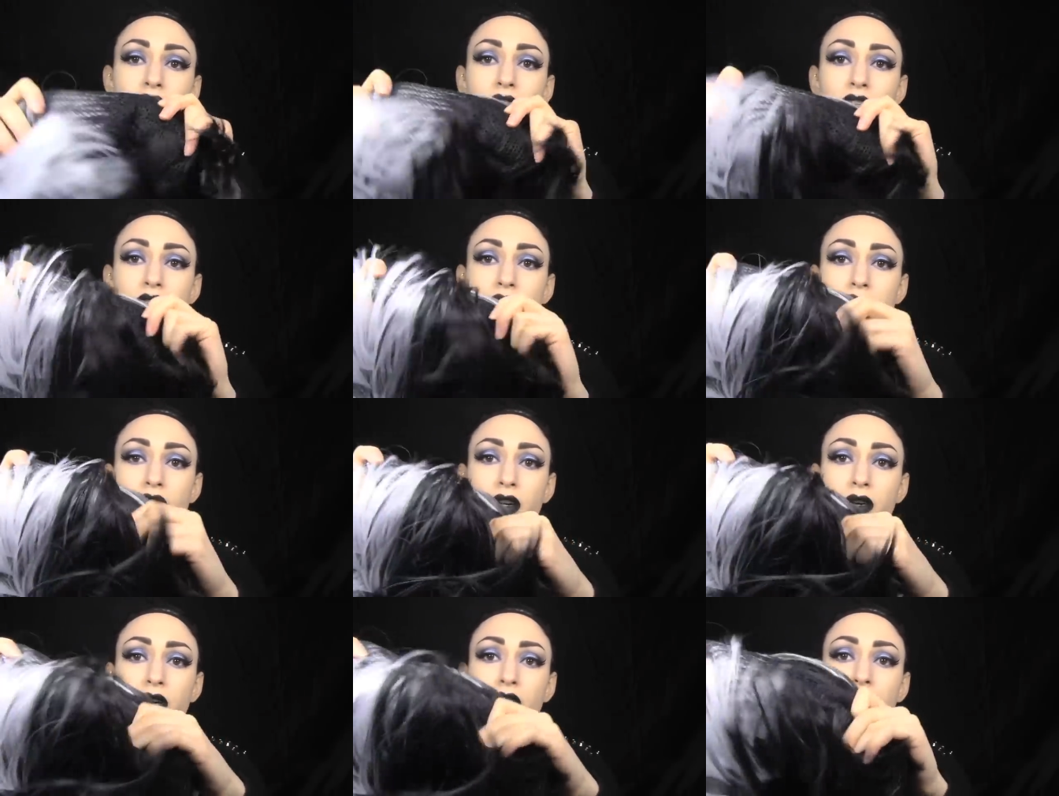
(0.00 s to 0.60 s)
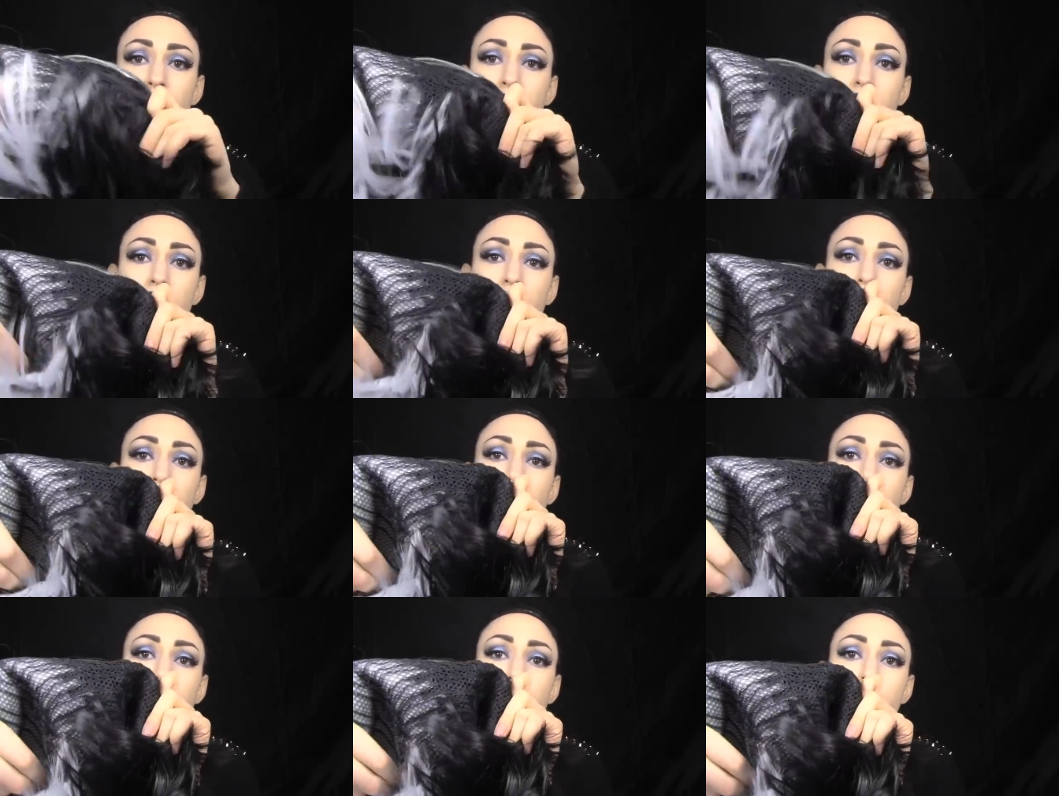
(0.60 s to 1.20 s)
There's no
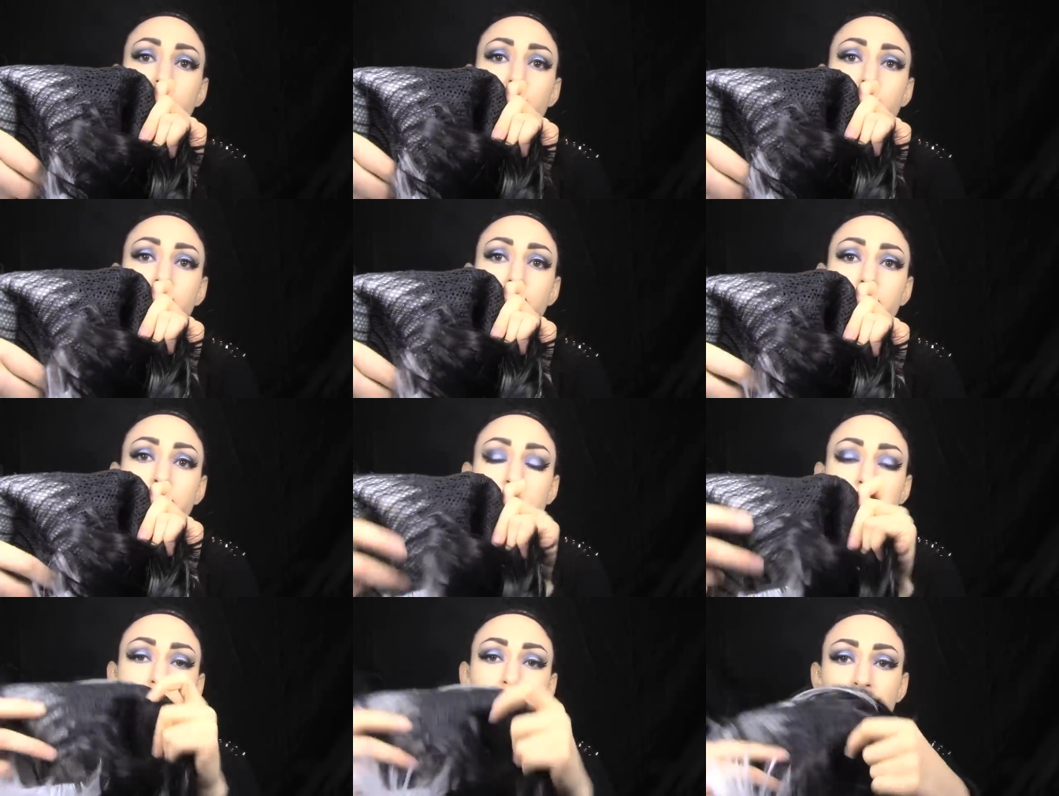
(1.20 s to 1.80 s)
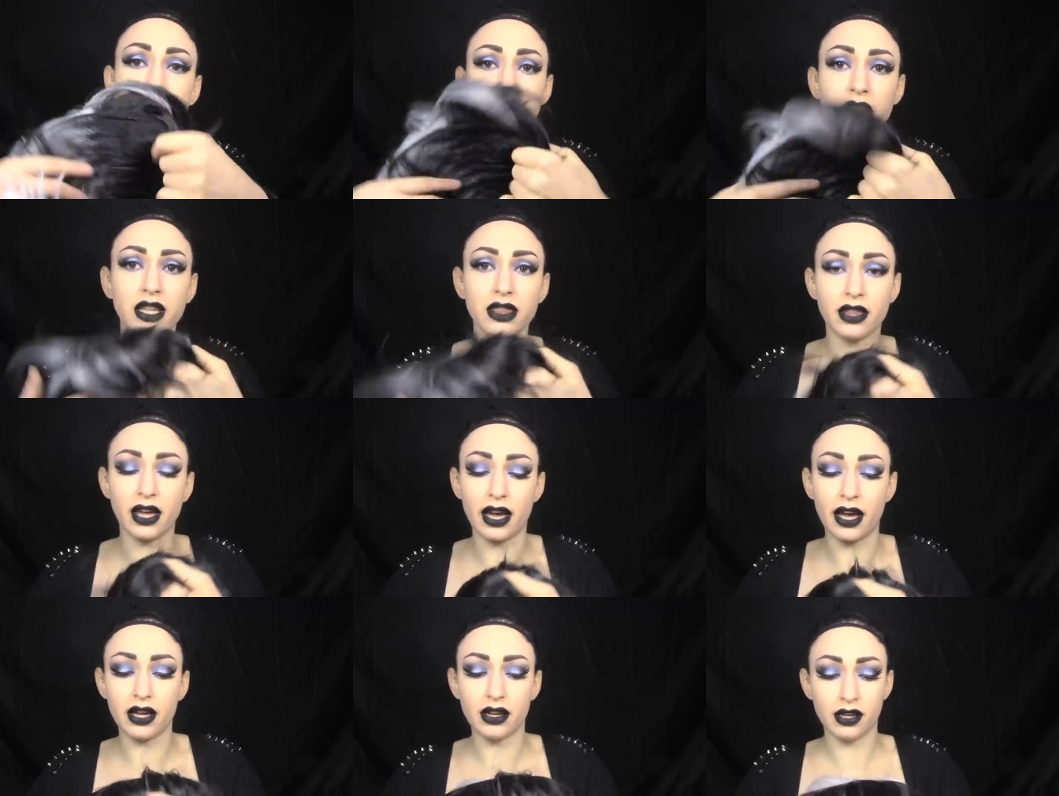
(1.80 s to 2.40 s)
hooks or anything like
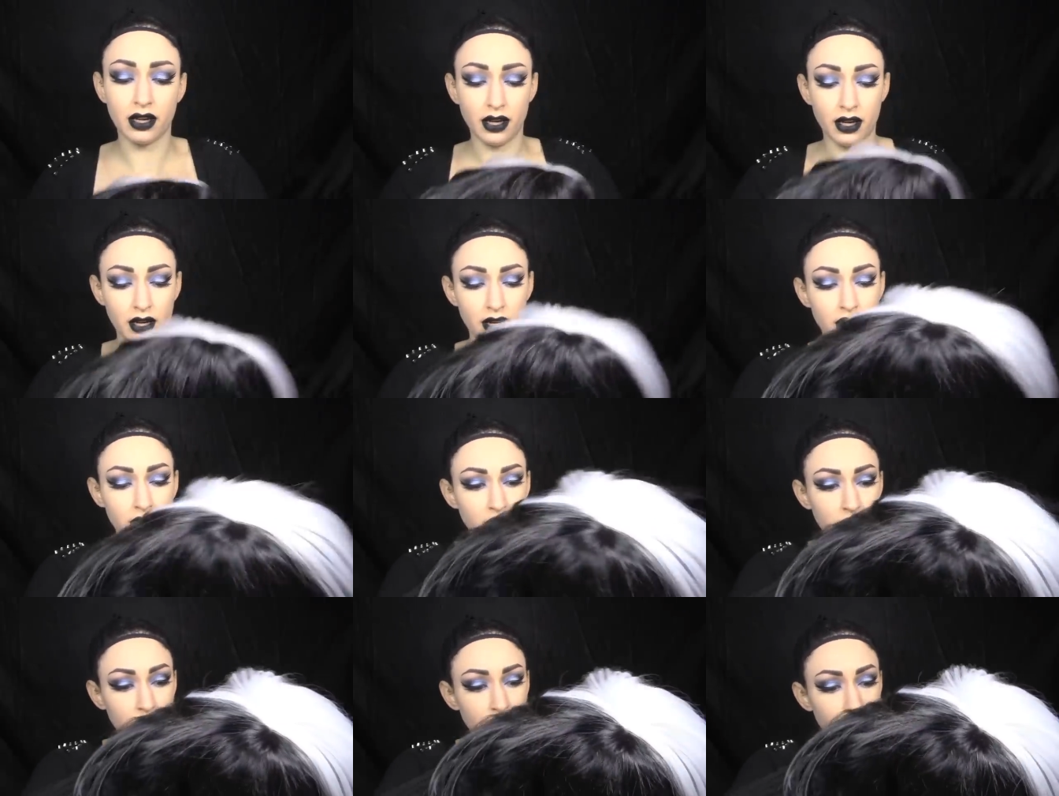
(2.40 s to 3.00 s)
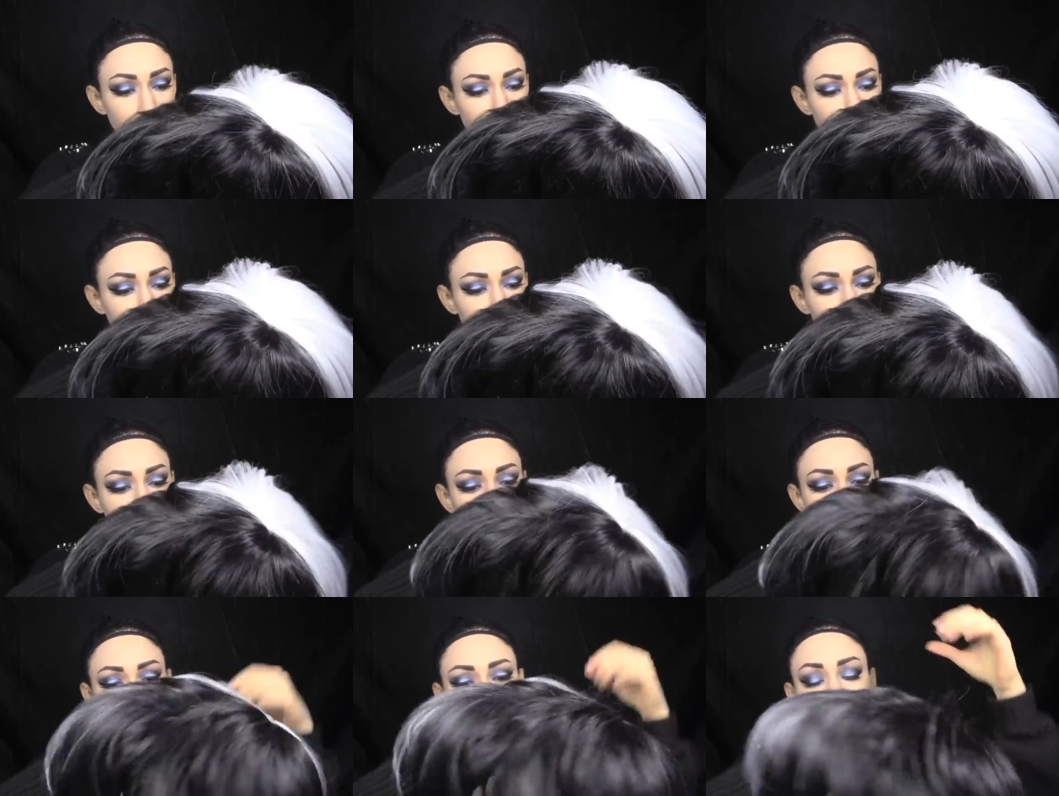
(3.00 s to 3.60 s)
that. There
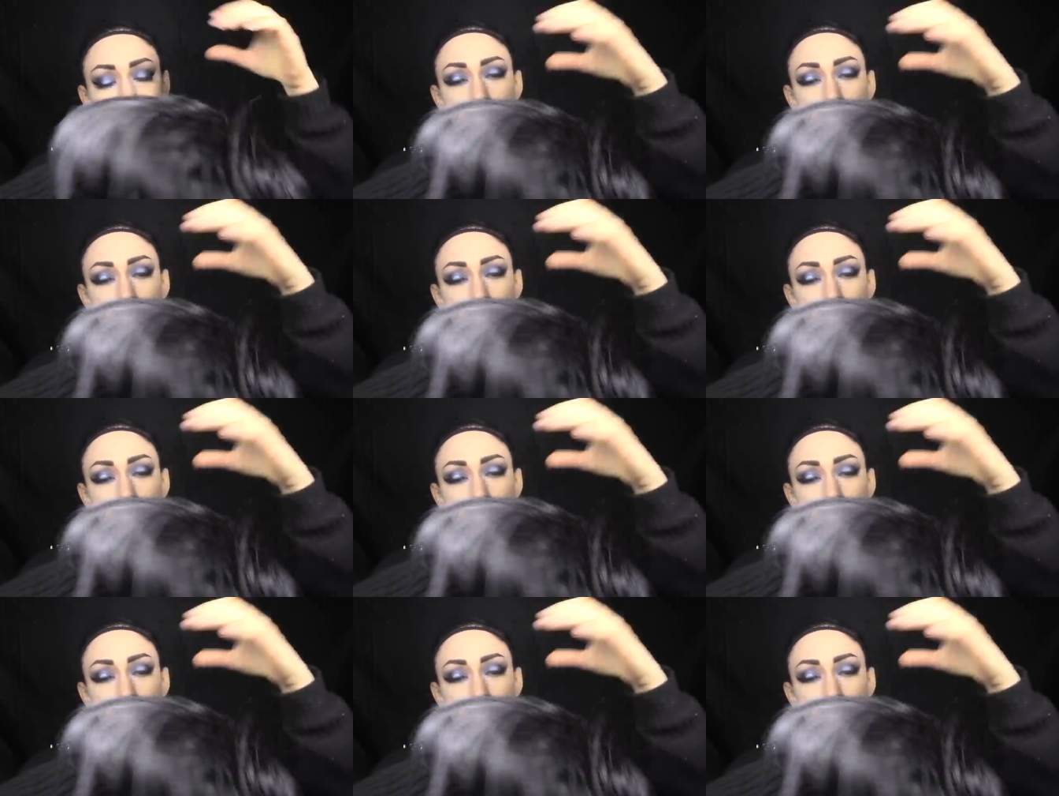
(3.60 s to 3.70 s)
is